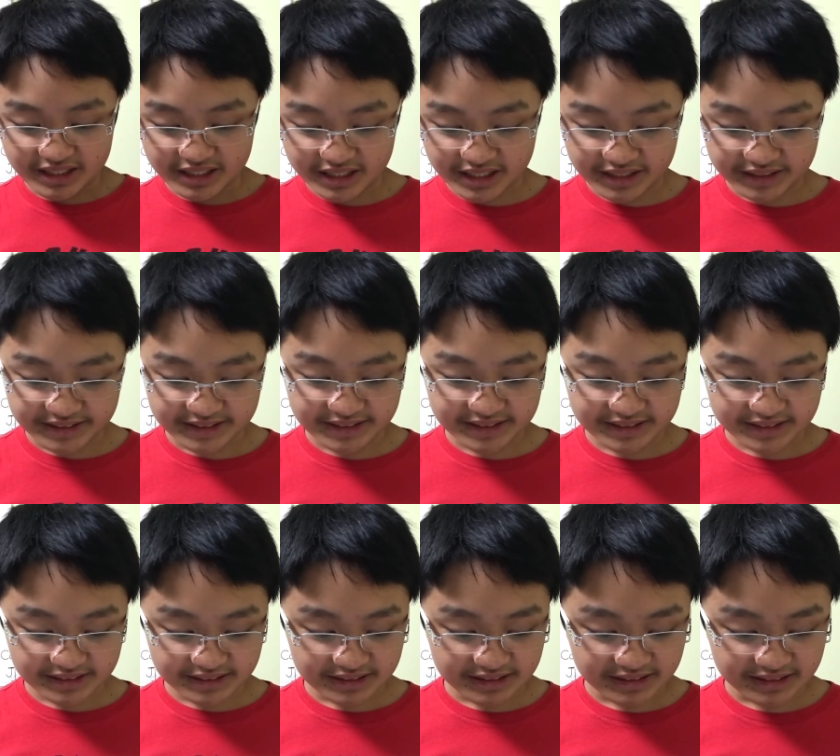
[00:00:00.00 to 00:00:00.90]

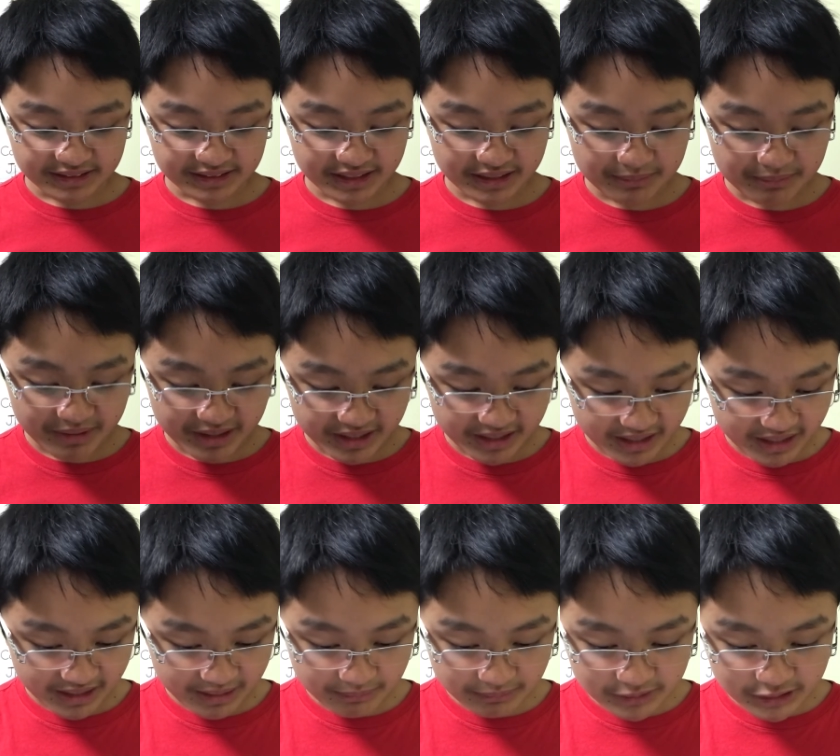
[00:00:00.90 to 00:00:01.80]
it's, they said my
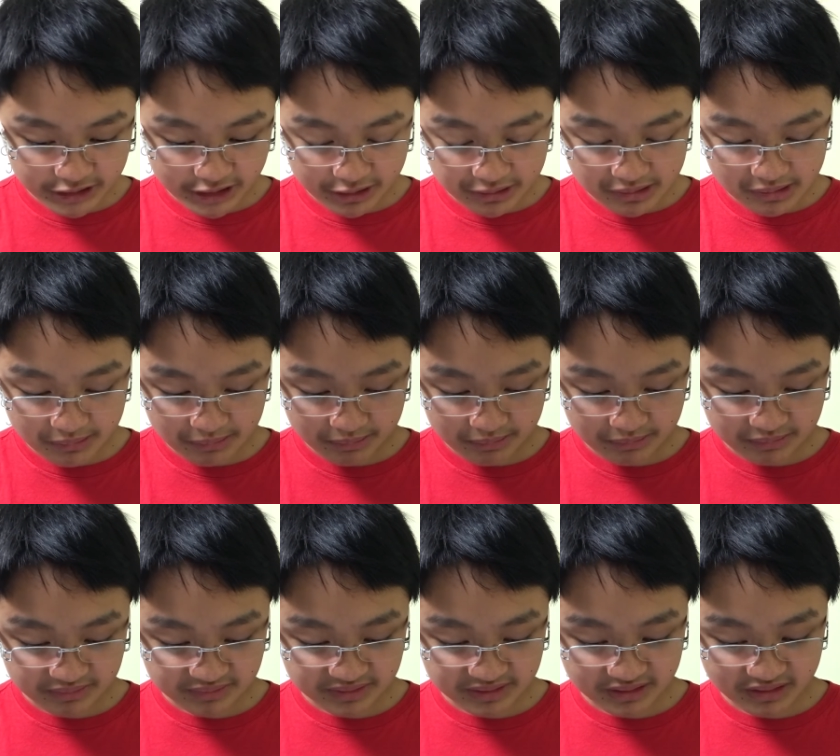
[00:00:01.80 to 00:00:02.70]
name,
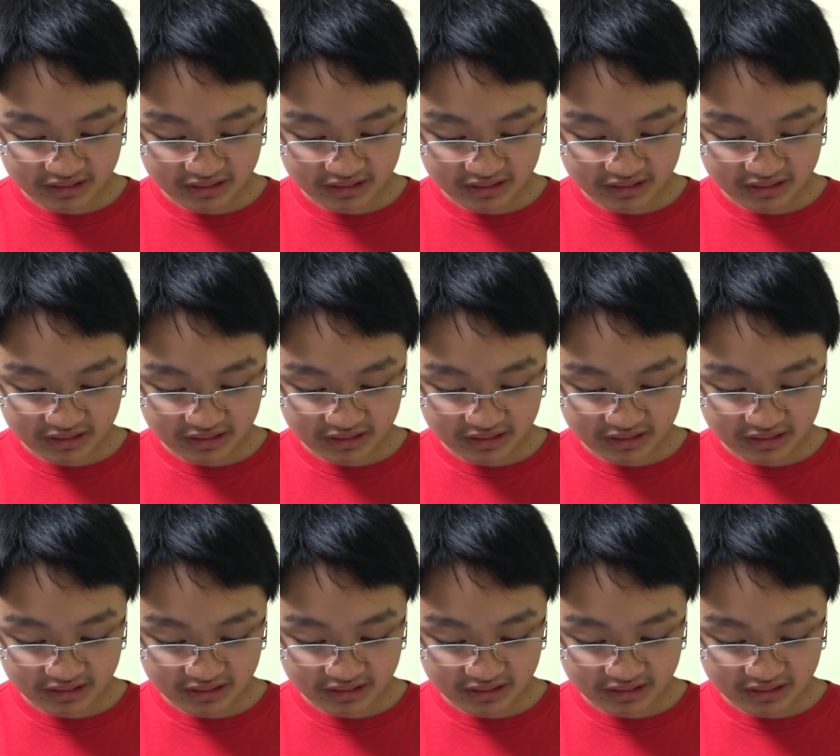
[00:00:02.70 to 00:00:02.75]
Jayrom's